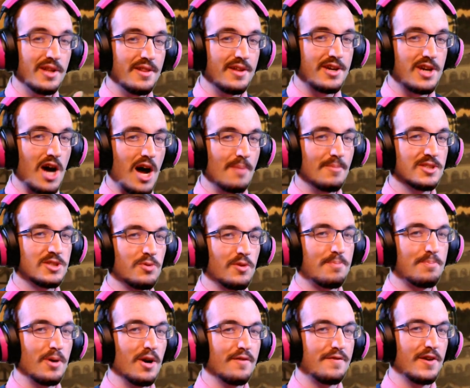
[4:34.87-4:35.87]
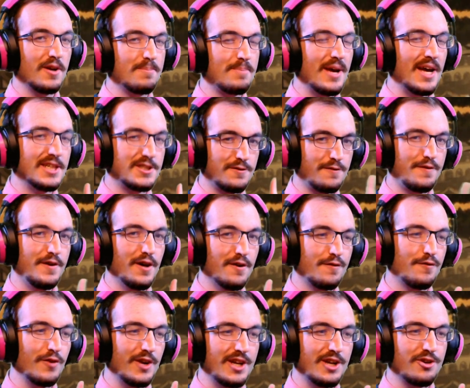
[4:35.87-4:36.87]
in the comments with perfect pitch, feel
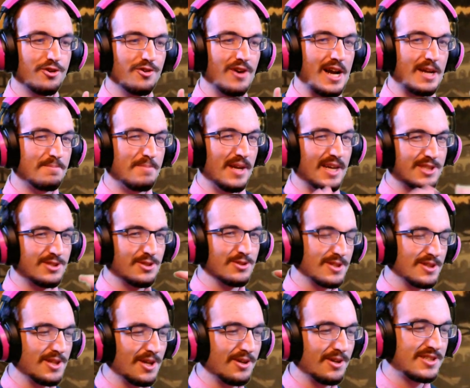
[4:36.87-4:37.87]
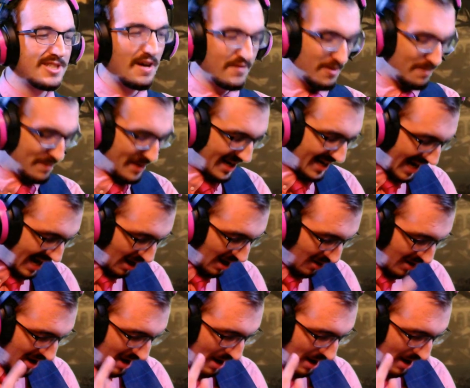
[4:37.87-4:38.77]
free to correct me because it was a little tough to pick out,